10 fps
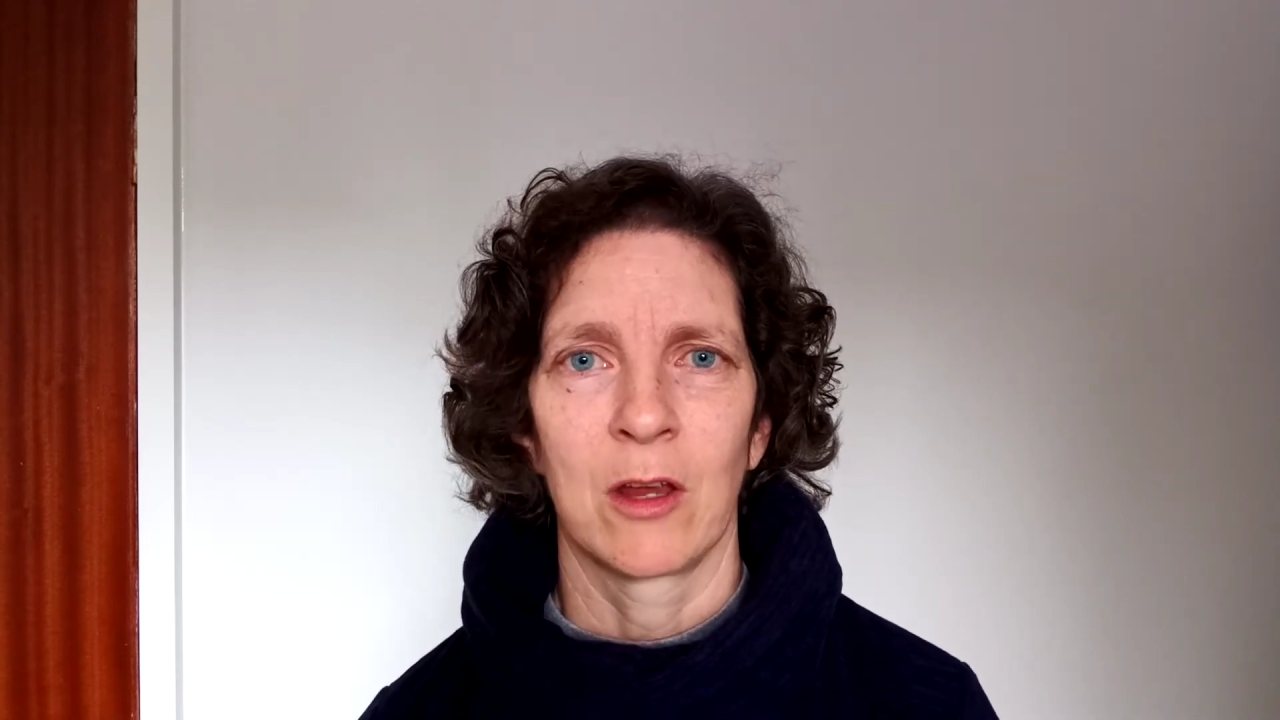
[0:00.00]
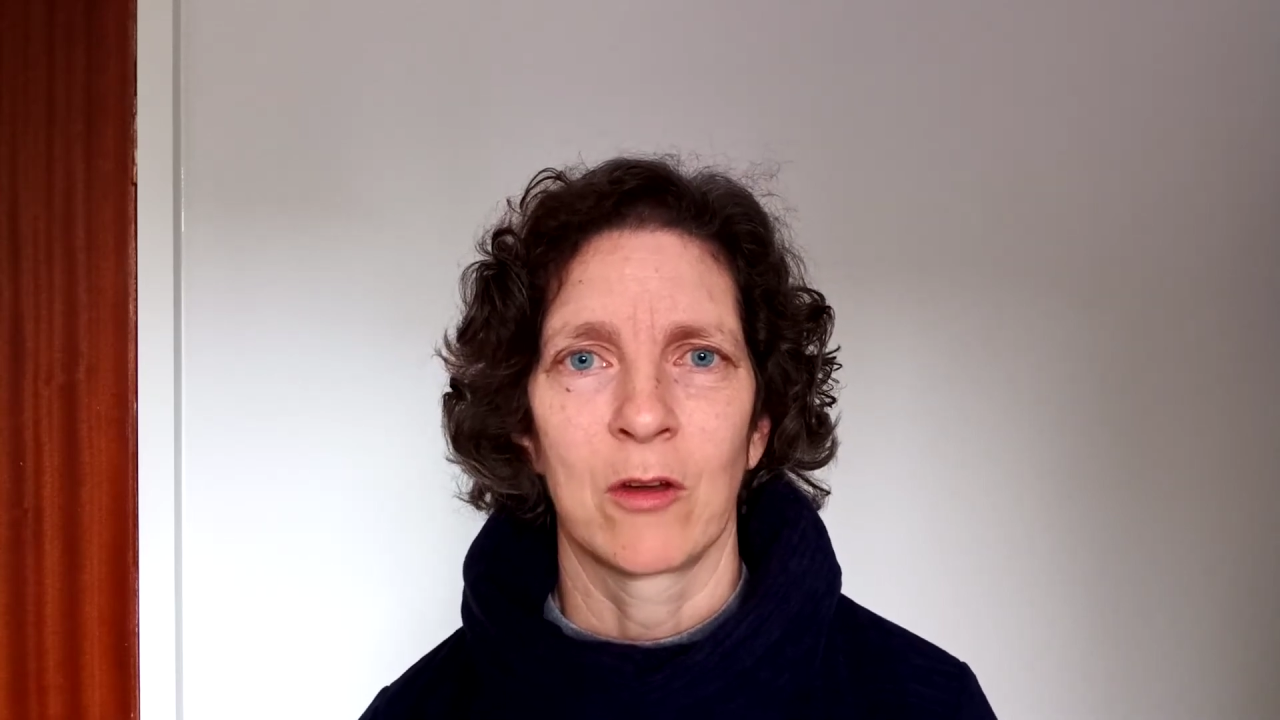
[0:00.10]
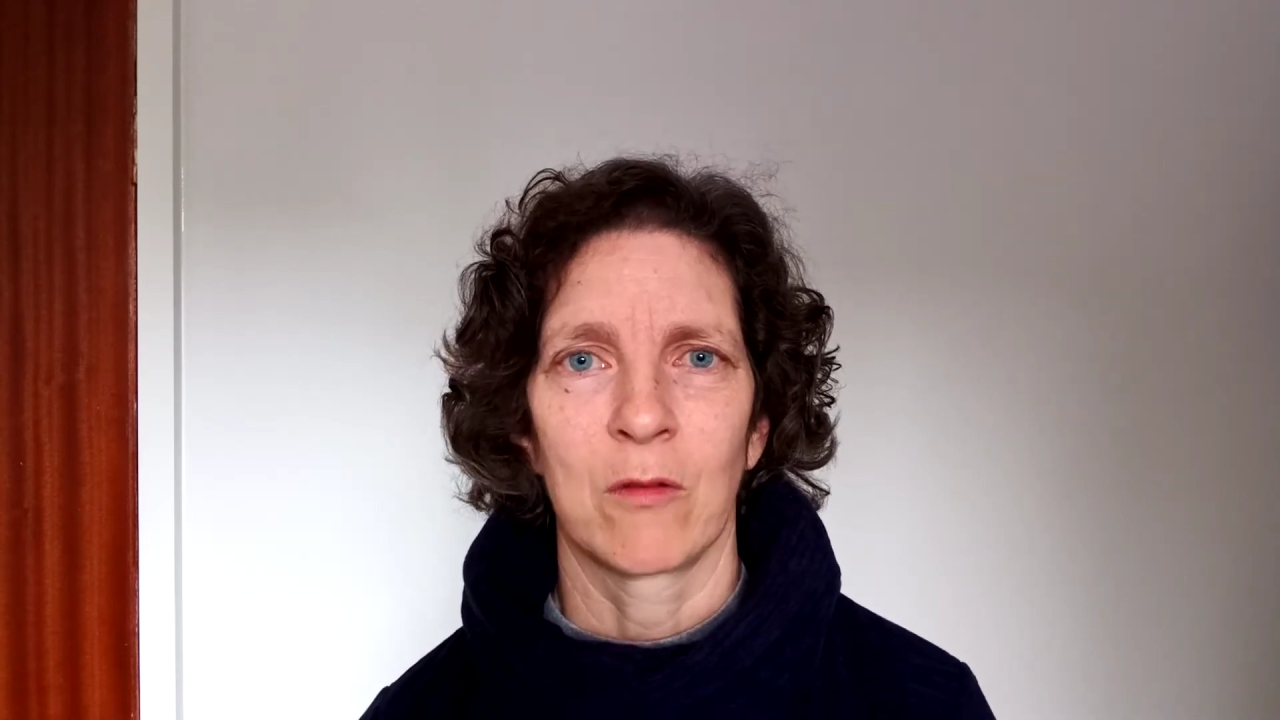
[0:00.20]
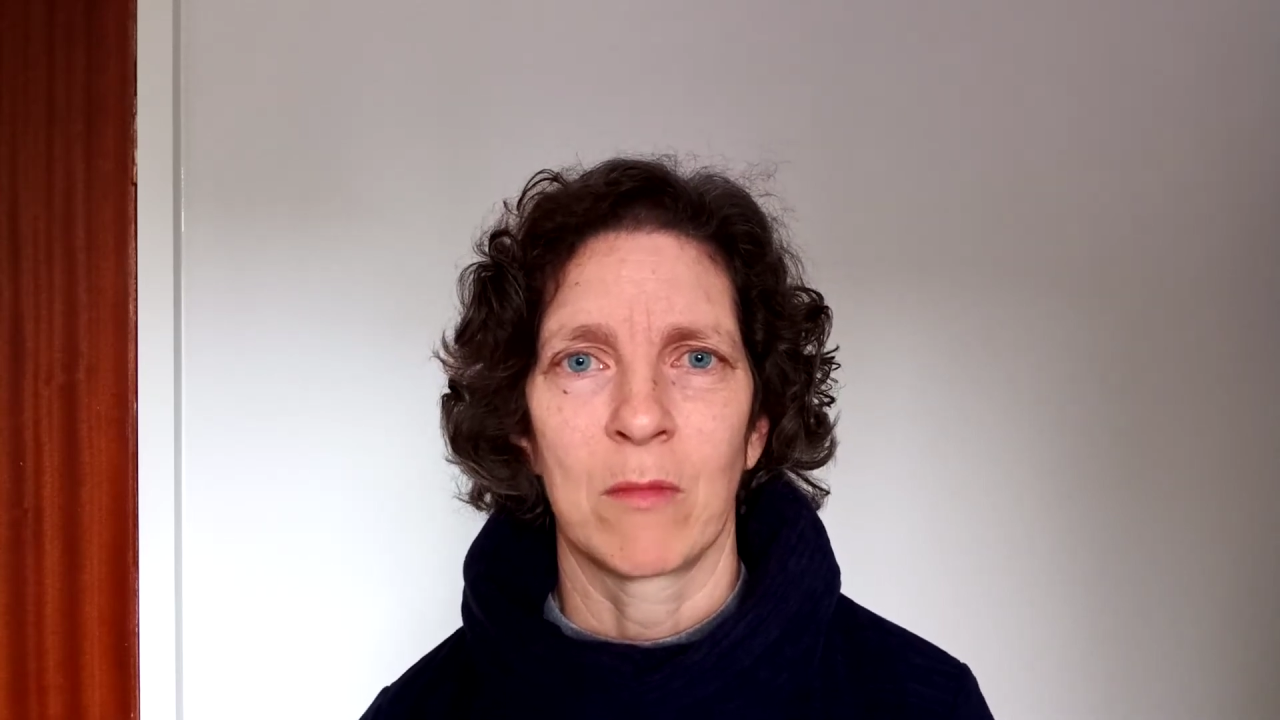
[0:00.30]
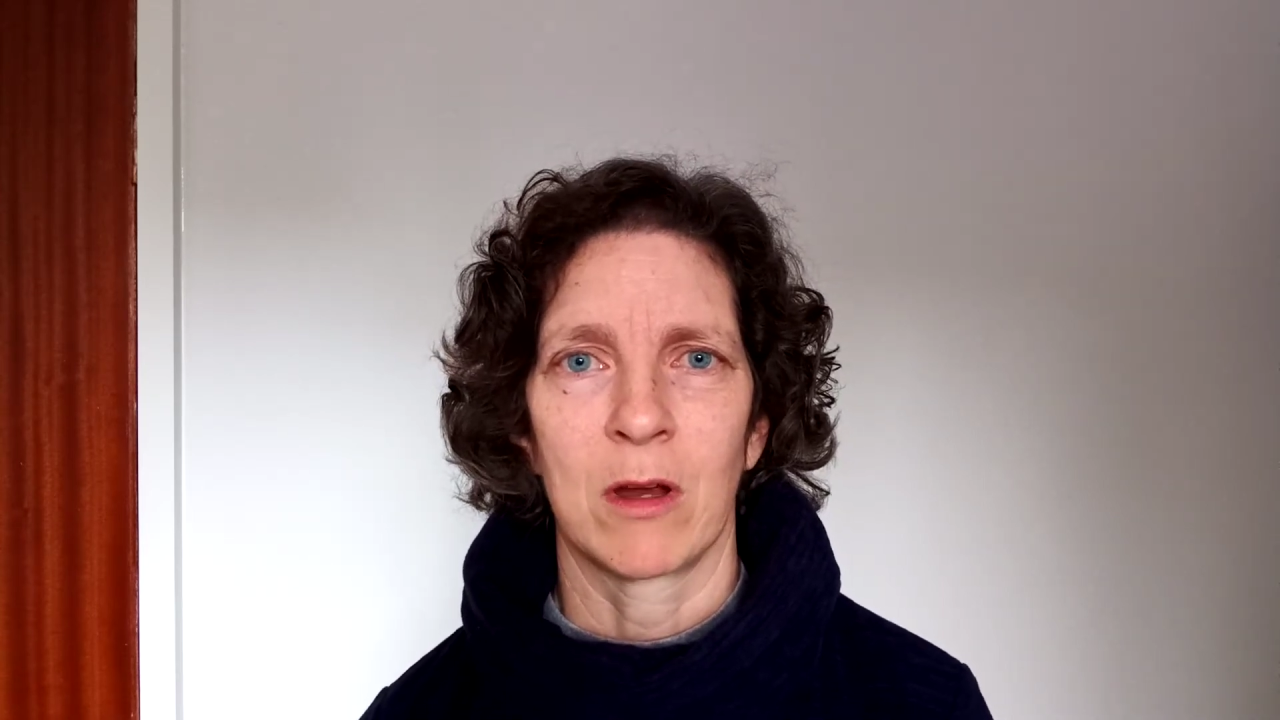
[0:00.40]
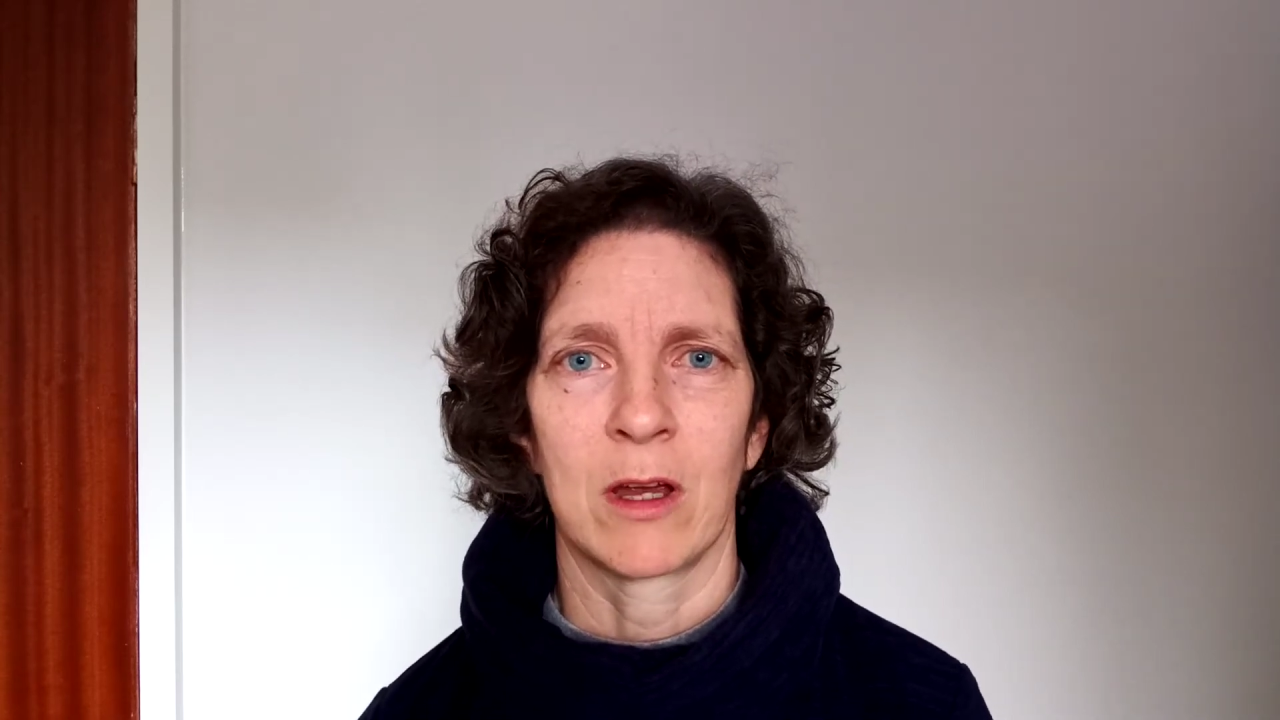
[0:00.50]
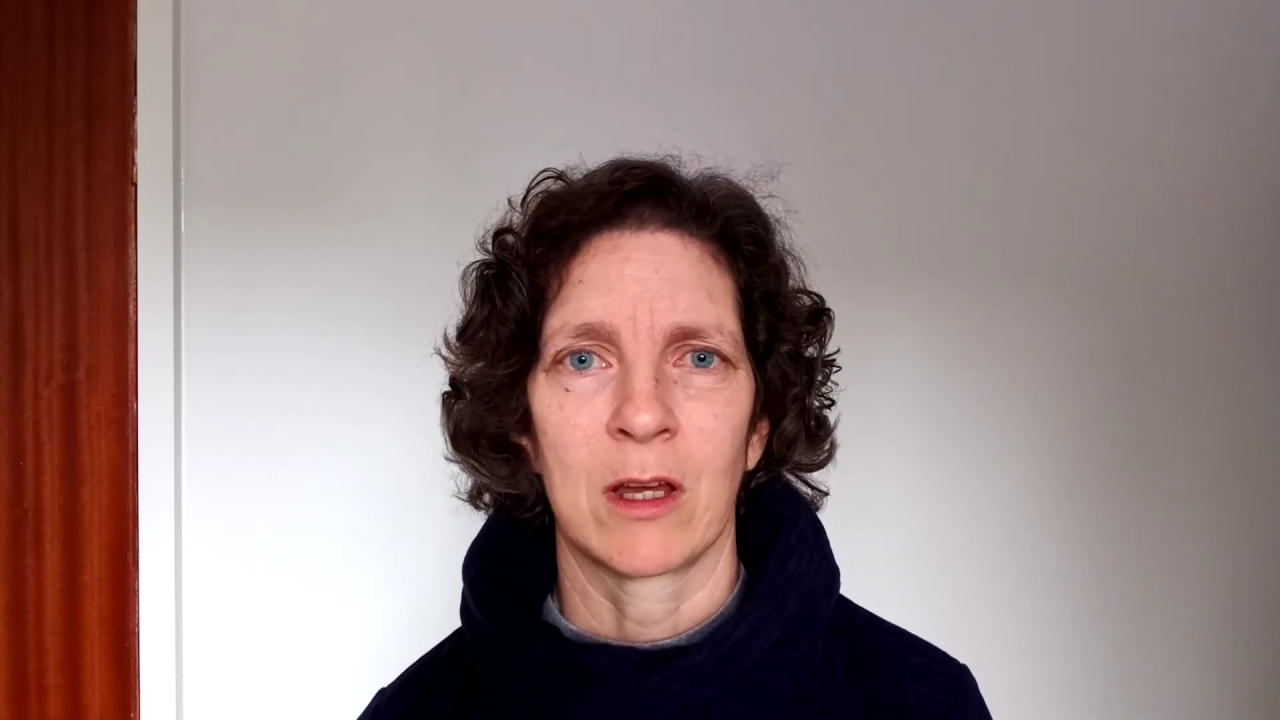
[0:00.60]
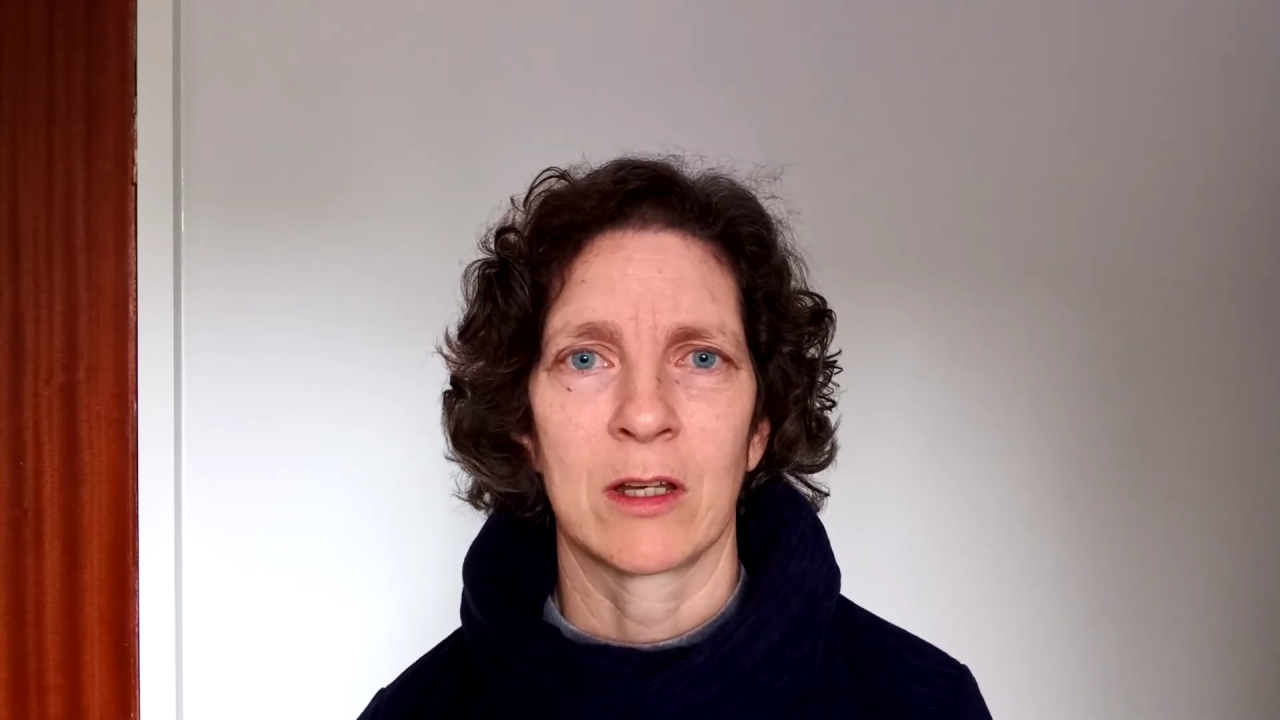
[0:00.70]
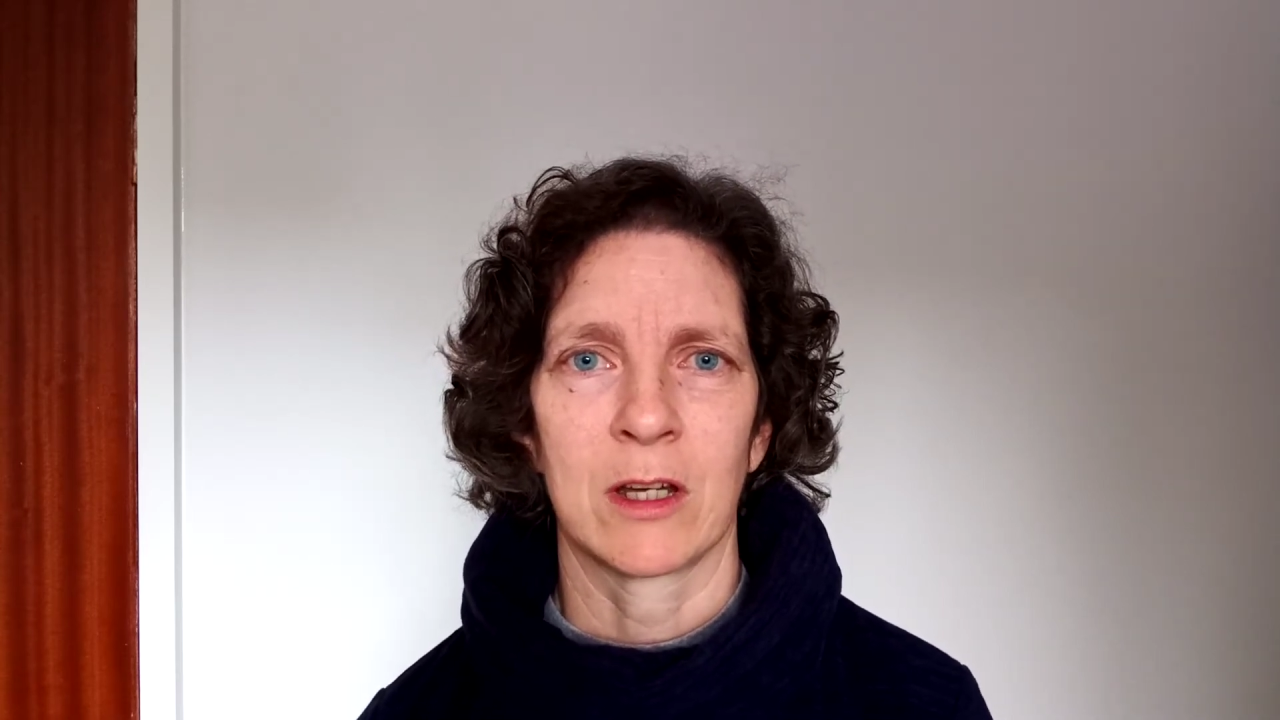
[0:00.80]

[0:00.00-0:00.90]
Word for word: your mind